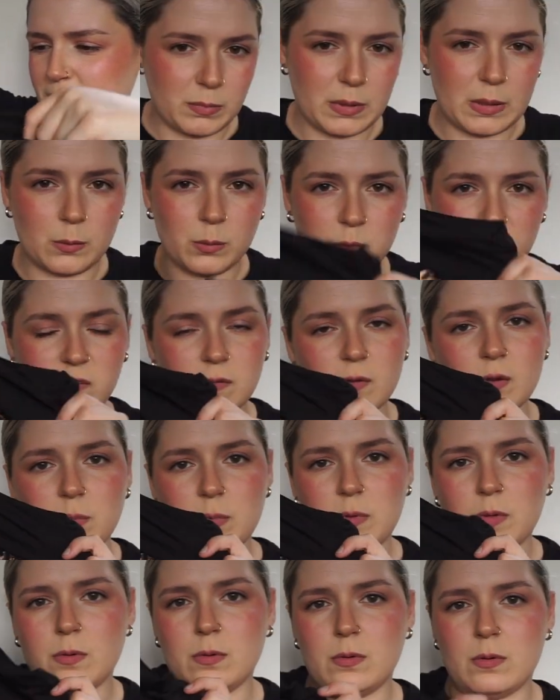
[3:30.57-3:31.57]
It will
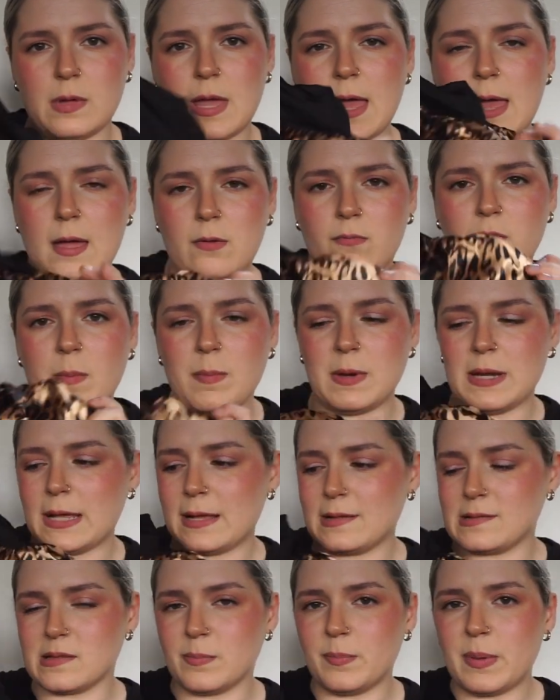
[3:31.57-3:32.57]
stop your hair rubbing
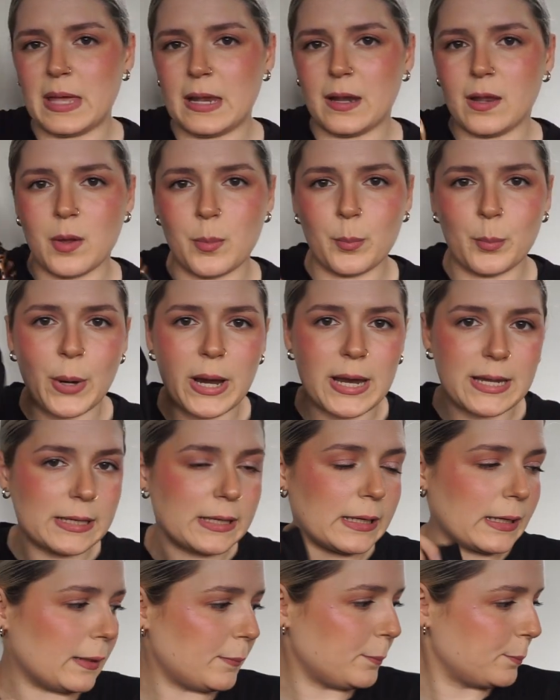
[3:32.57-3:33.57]
against the pillow and
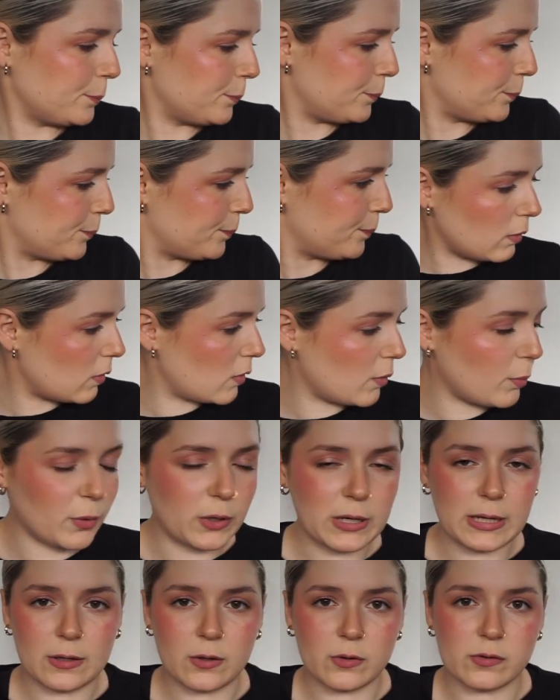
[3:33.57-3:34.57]
breaking. The
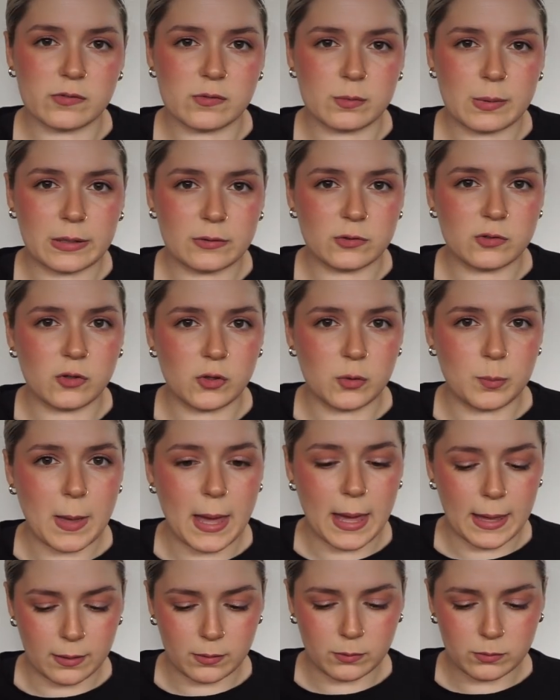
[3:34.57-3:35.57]
bonnet costs around £2.
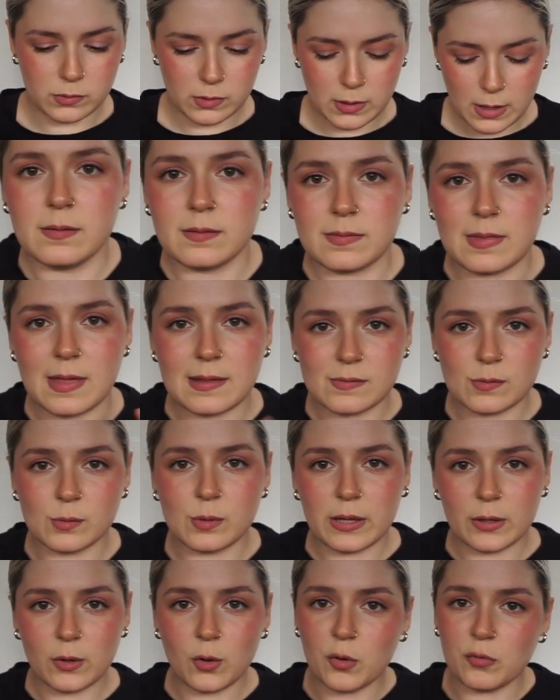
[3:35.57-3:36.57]
So that's all
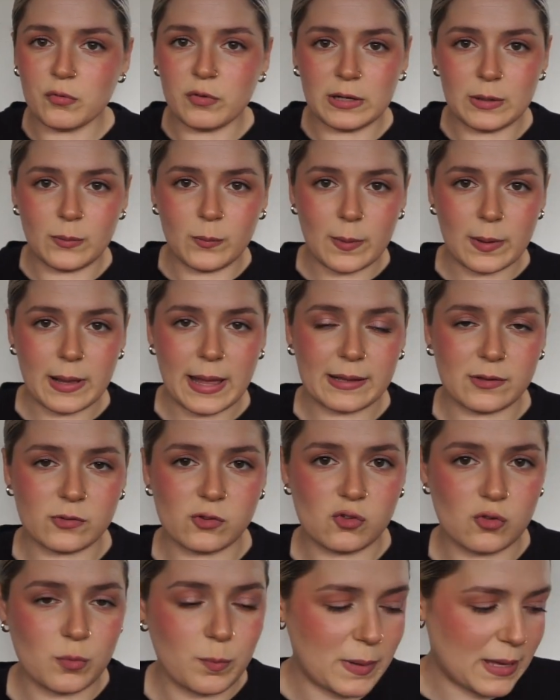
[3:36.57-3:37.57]
I got for little
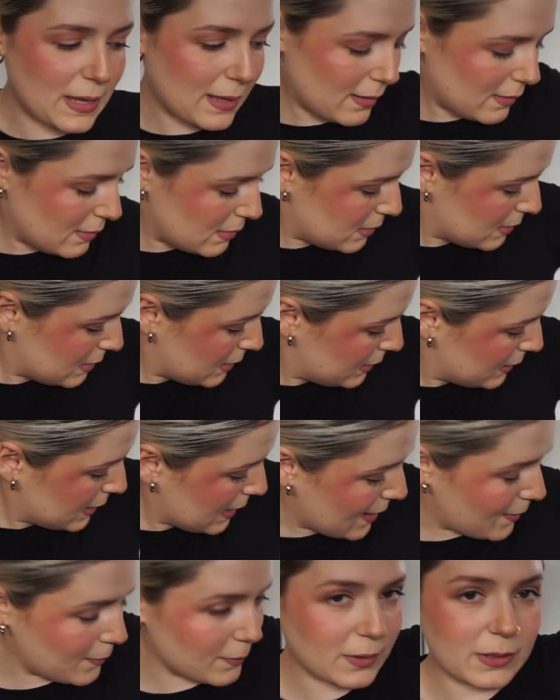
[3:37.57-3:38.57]
extra bits. And
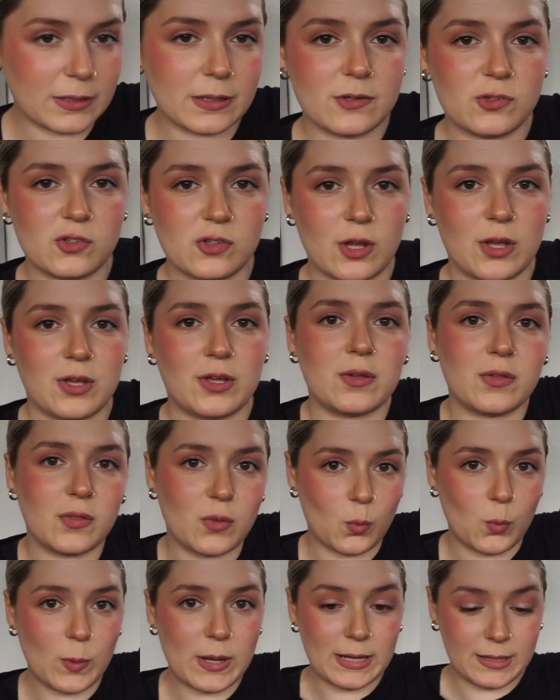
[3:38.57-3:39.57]
now I'm going to show you
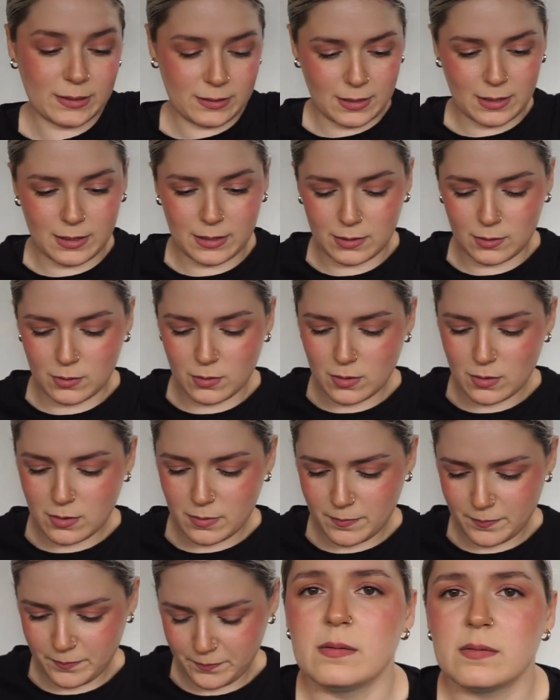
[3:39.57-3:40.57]
the wig that I
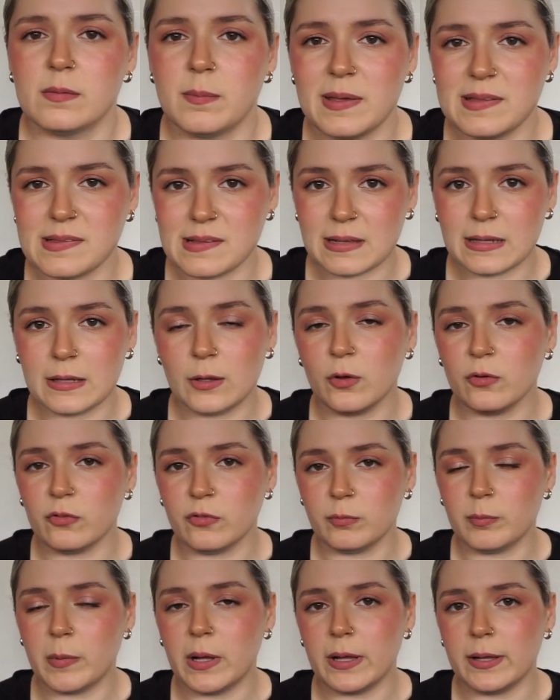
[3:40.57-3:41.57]
got. So basically
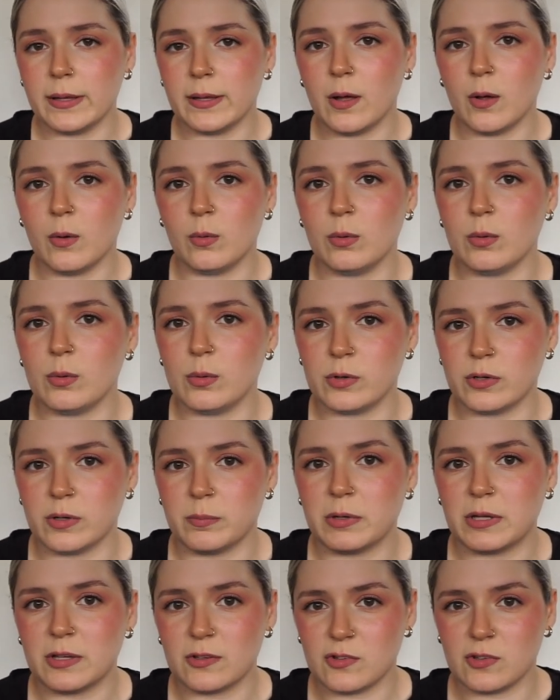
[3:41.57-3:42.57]
off my whole order,
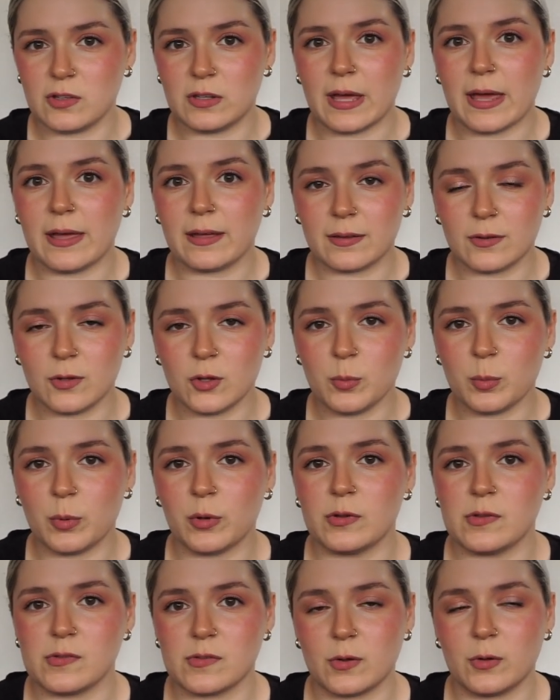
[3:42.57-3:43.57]
because you get
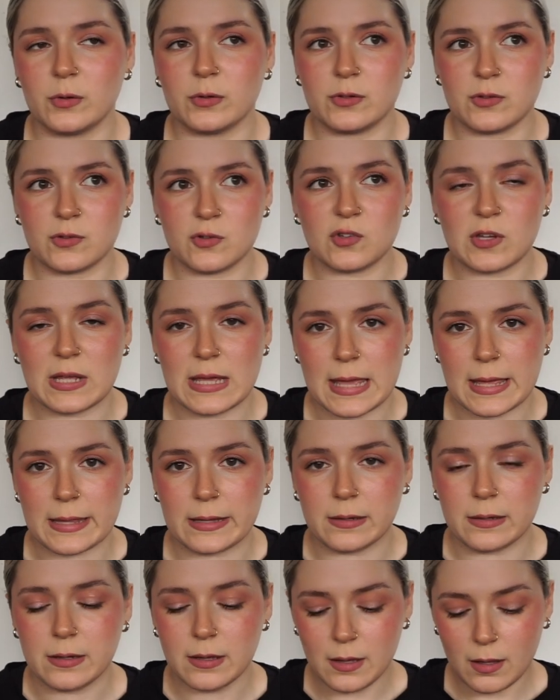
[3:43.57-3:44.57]
coupons on
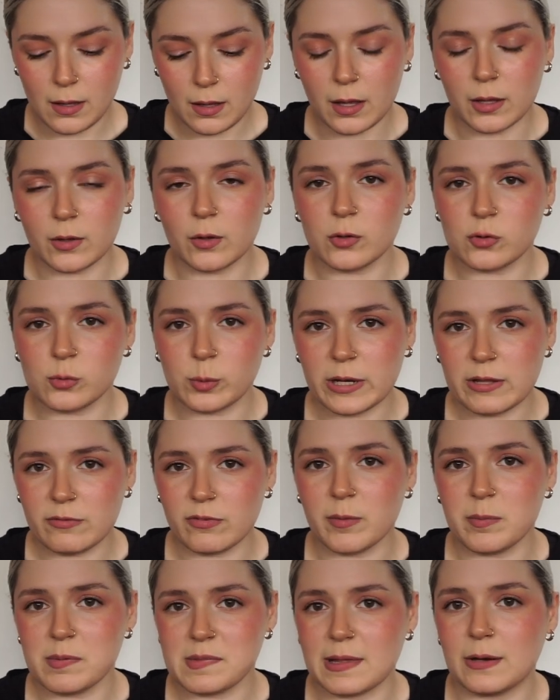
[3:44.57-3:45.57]
Shein, I got
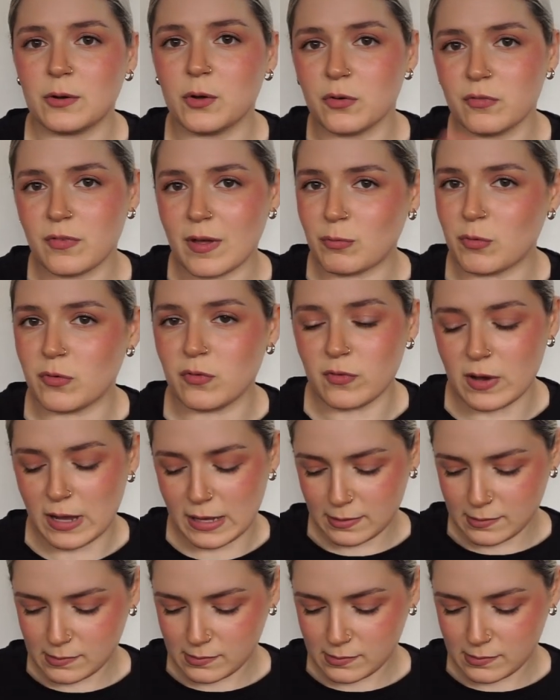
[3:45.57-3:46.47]
25% off everything.